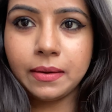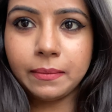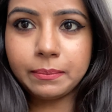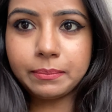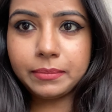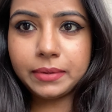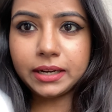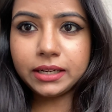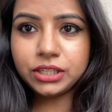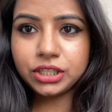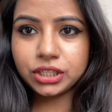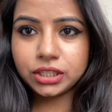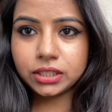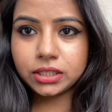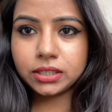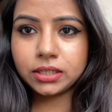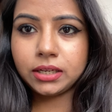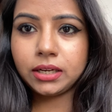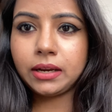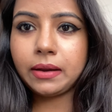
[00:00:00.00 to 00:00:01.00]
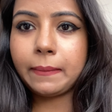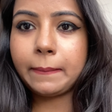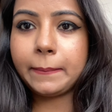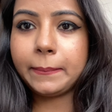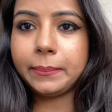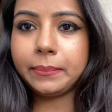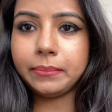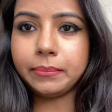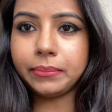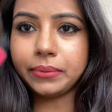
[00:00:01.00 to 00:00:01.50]
blush
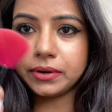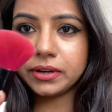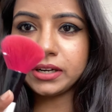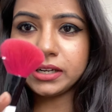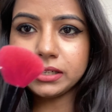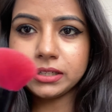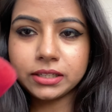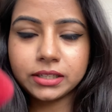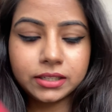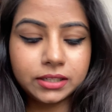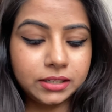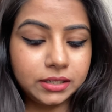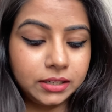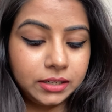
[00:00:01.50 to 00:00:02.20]
brush,